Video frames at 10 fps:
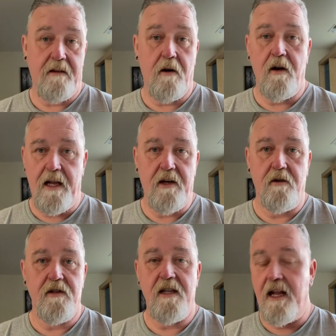their
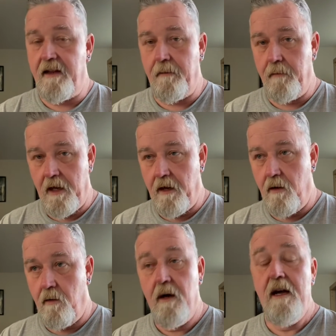lenders, let them
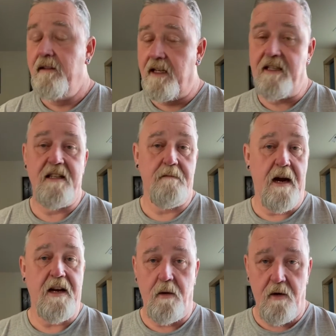know this is my
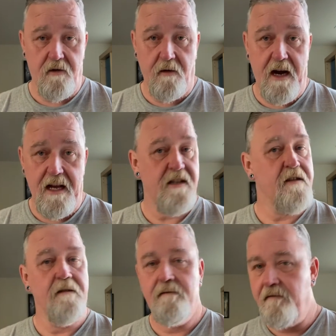new address,
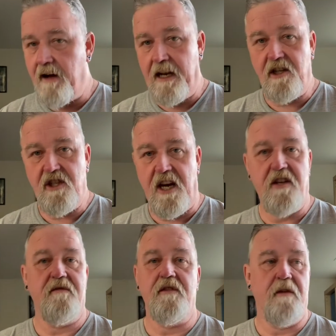file a change
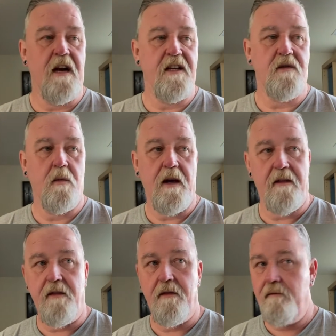of address
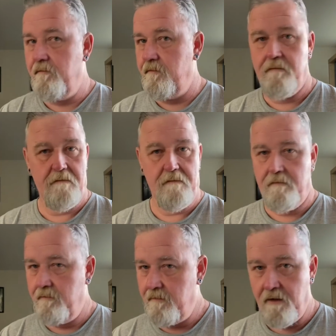with
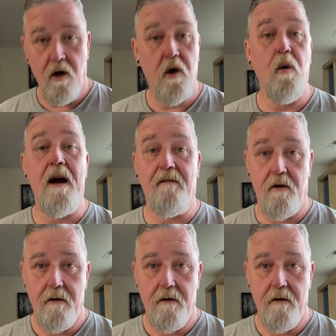whoever,